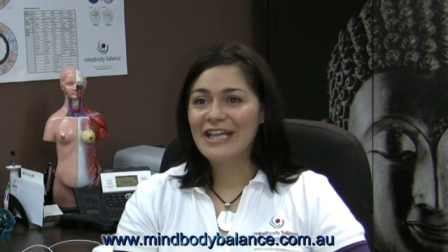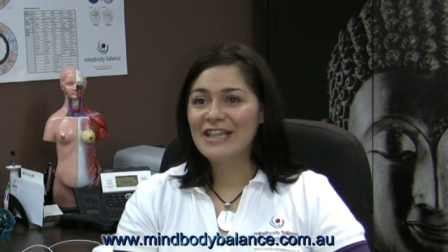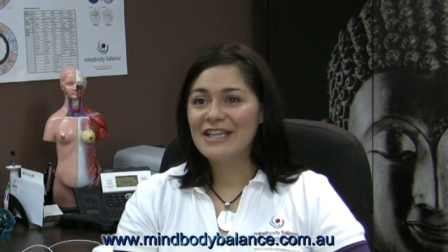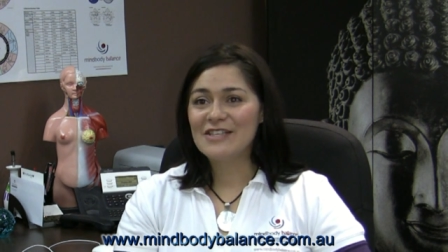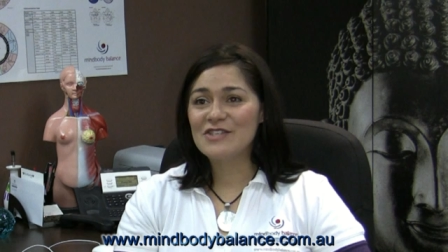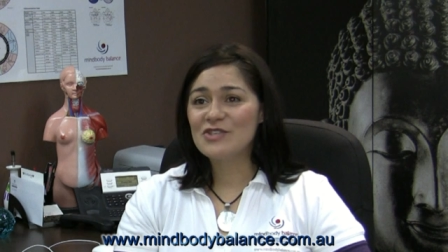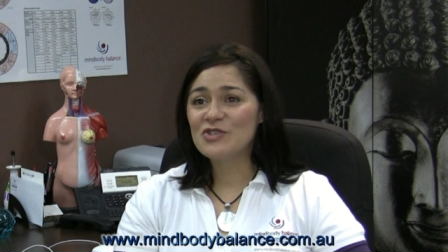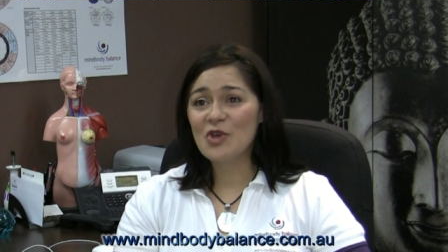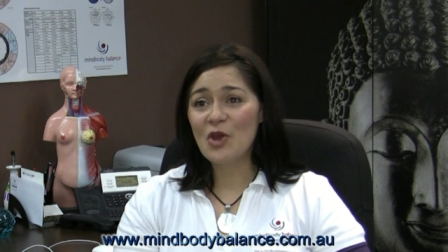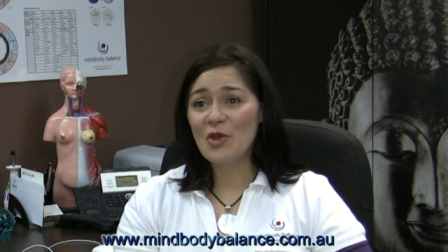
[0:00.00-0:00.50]

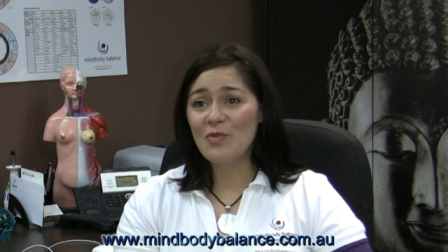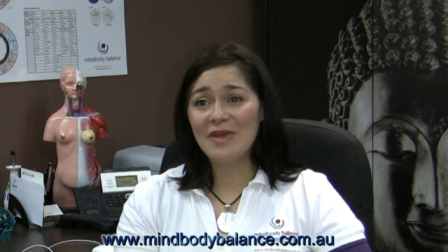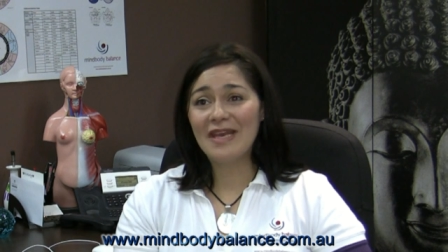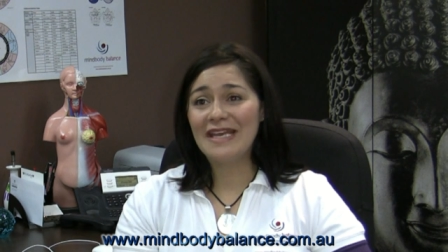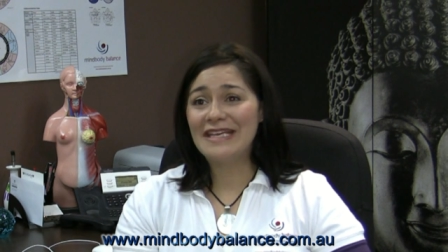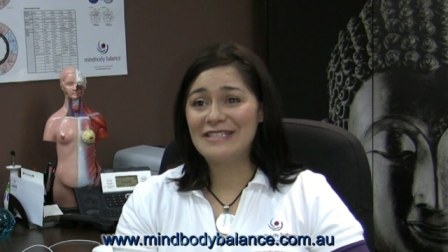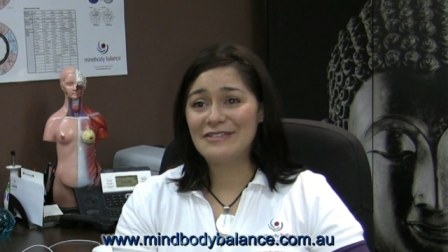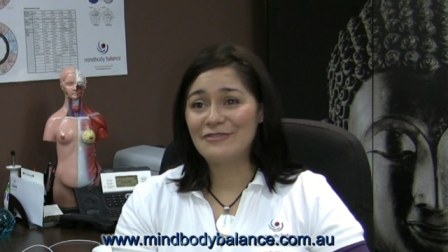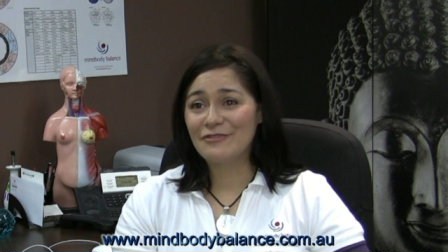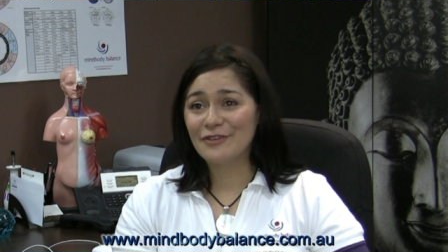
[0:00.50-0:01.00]
There's so
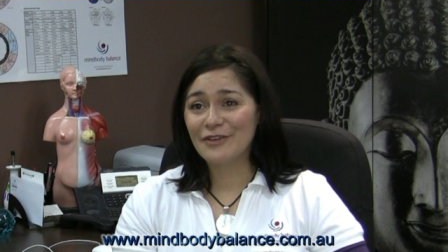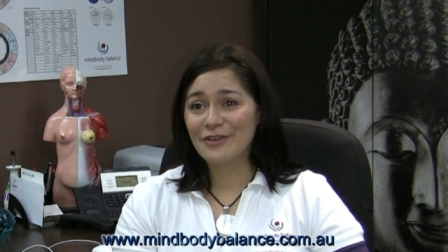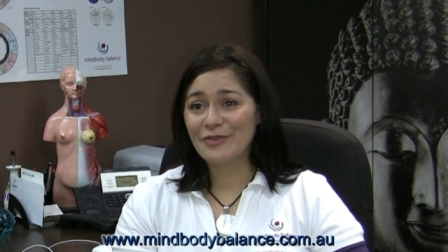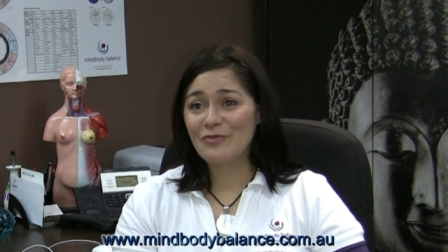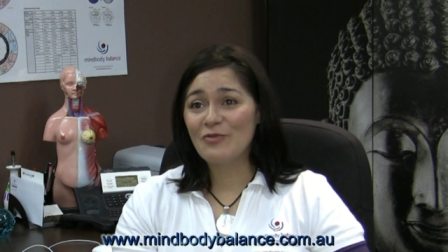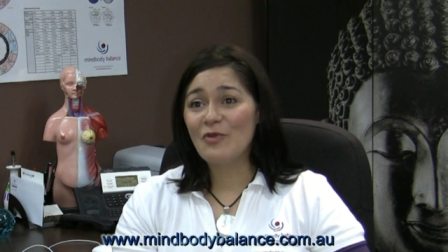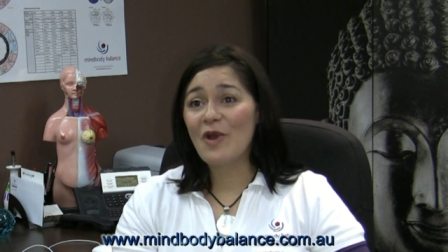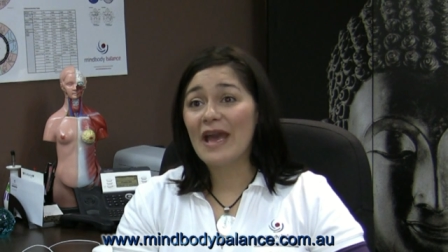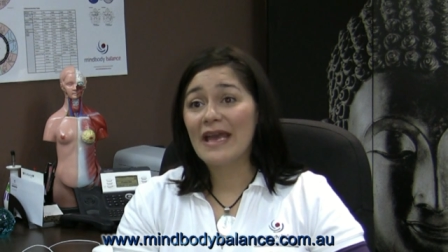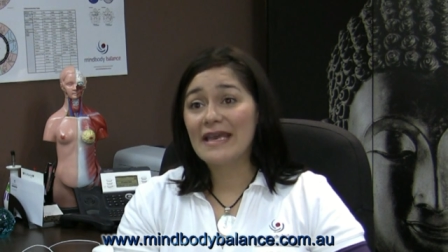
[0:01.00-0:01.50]
many
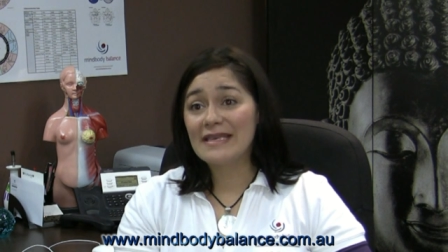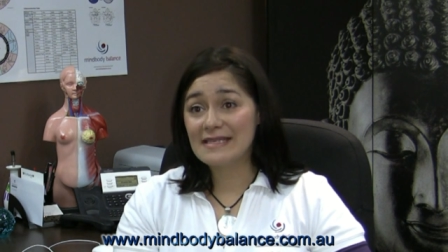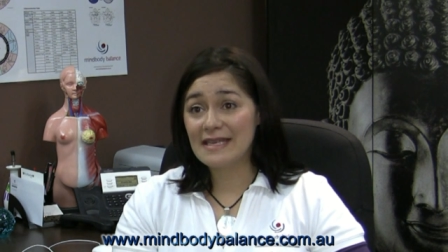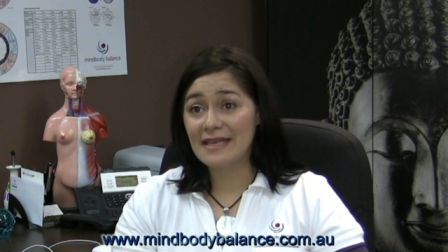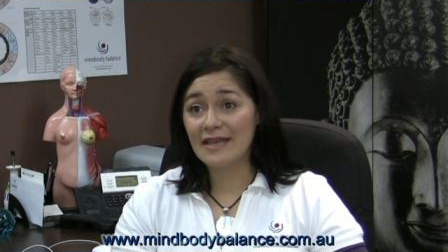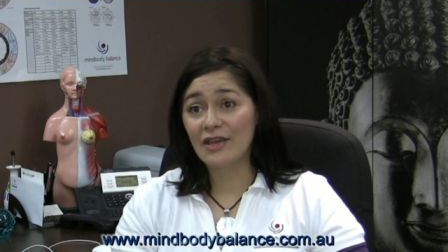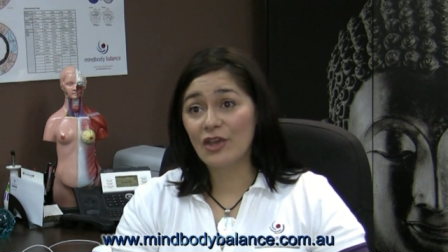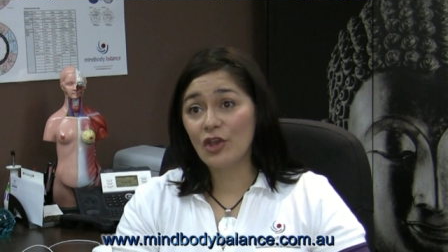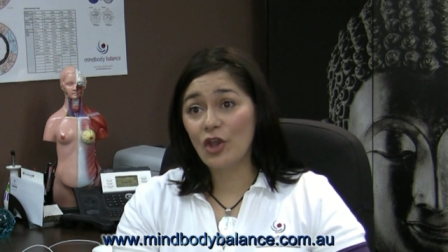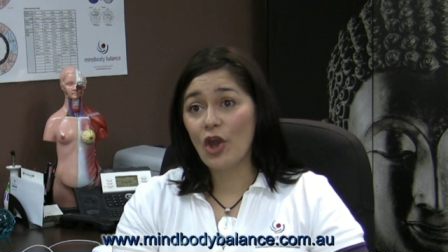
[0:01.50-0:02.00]
different ways
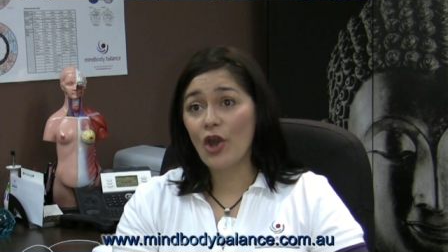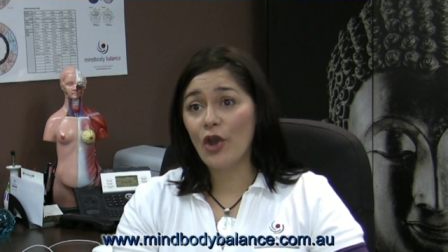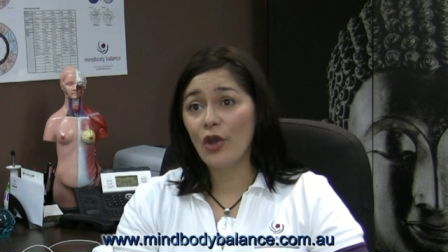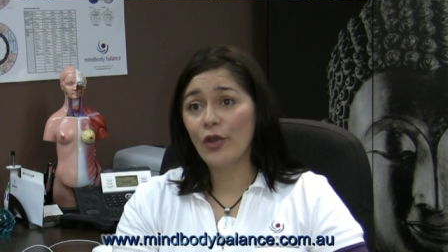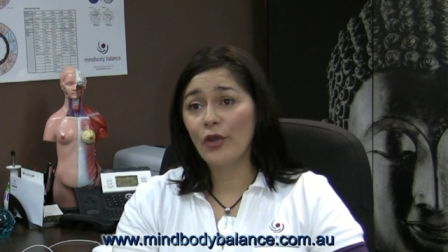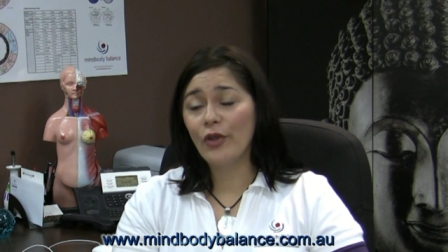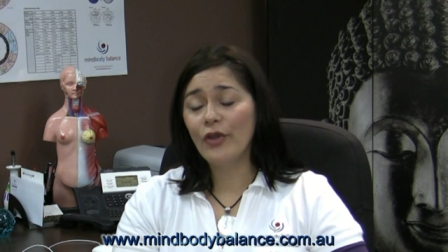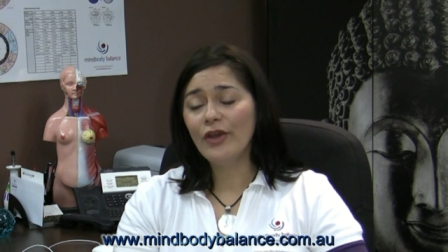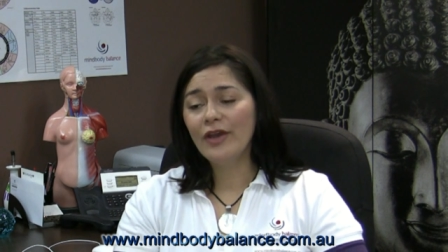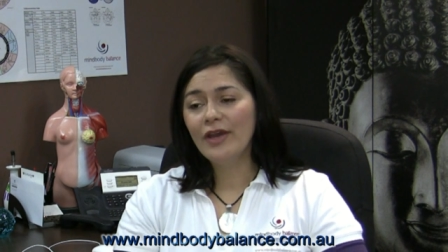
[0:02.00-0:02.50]
that it can
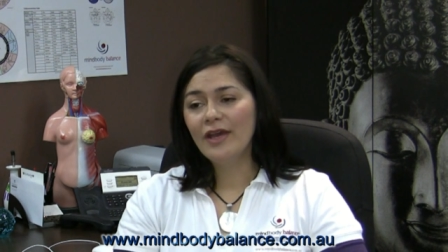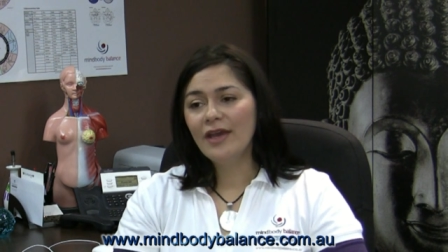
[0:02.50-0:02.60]
go.